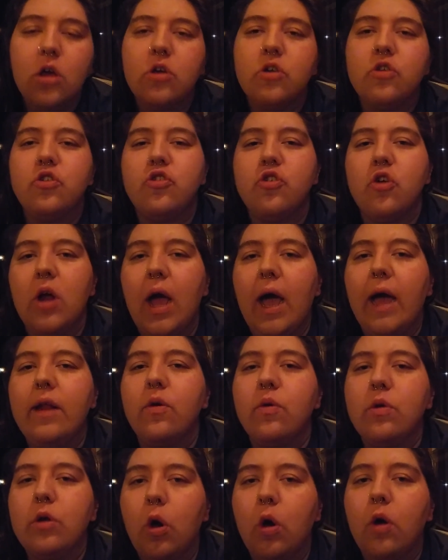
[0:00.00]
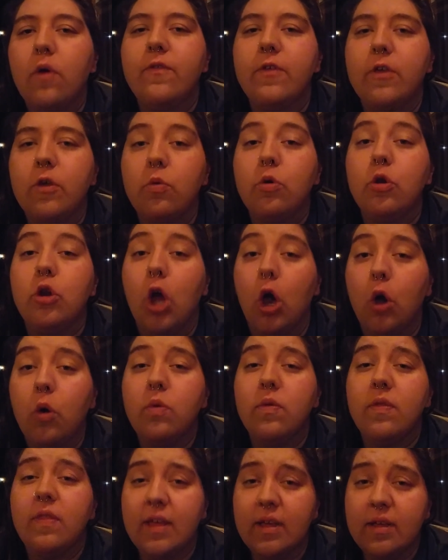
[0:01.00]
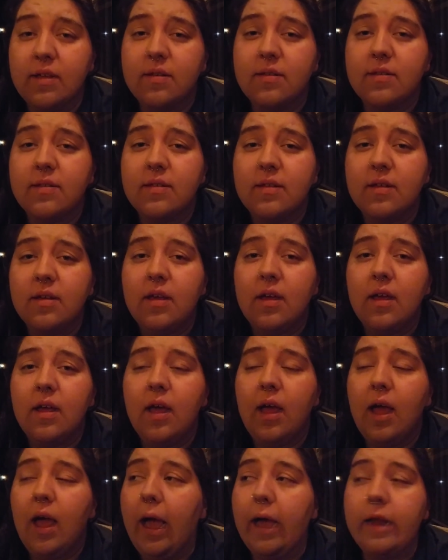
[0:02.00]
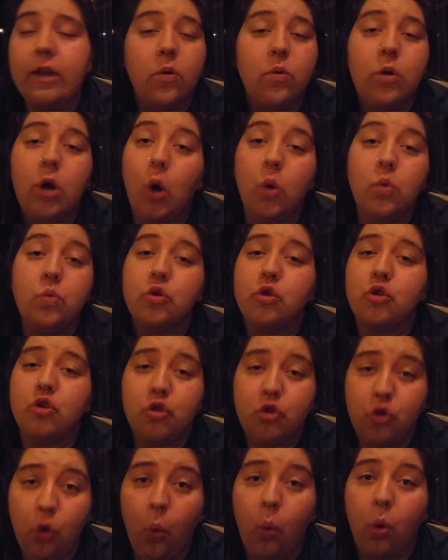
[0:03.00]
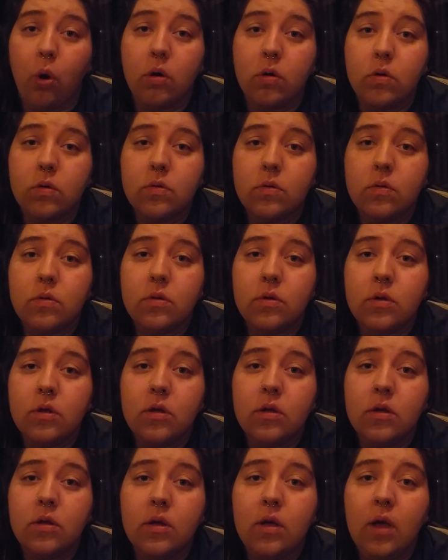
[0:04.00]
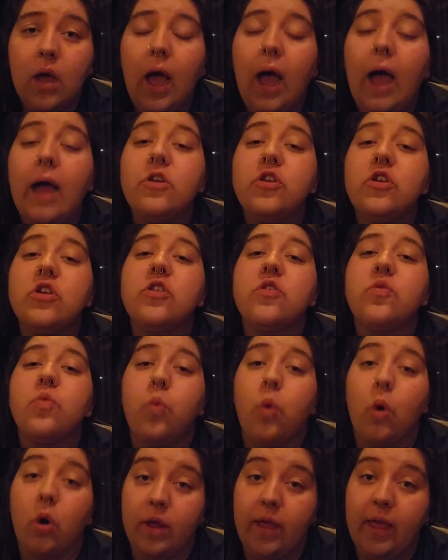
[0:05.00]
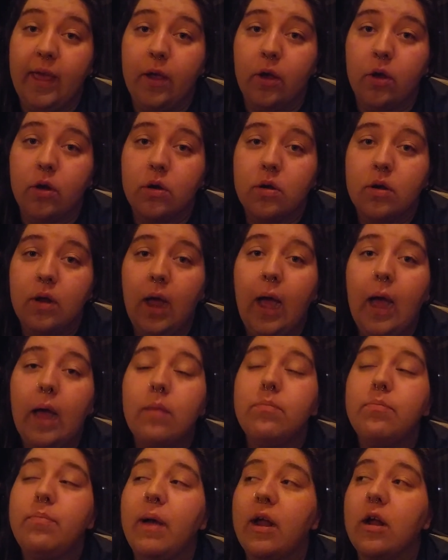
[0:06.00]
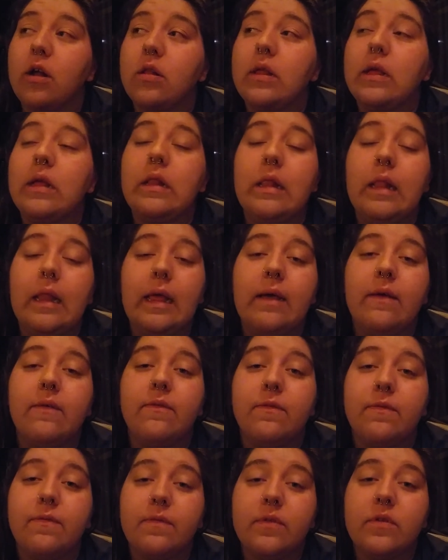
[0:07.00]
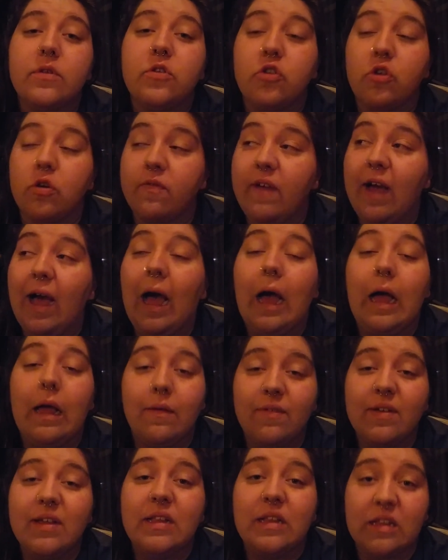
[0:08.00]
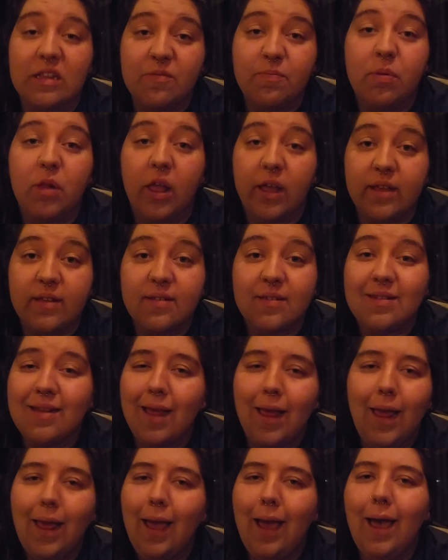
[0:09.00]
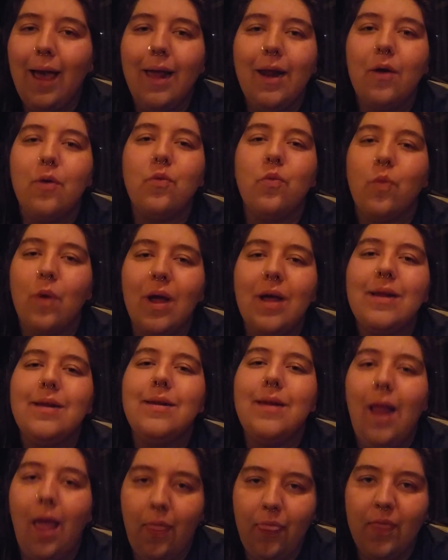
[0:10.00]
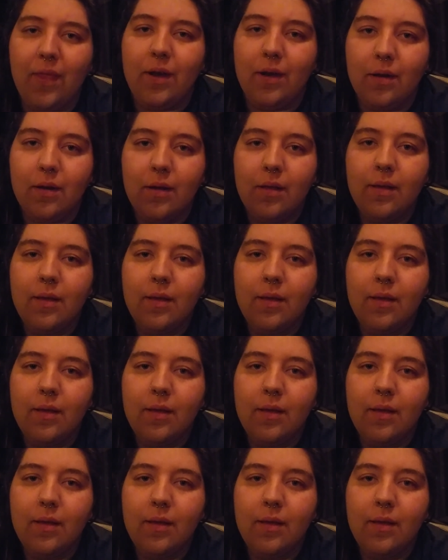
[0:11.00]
Sir, I don't know if you know this. I don't own the store. I just work here. I barely survive in this place. I don't run nothing.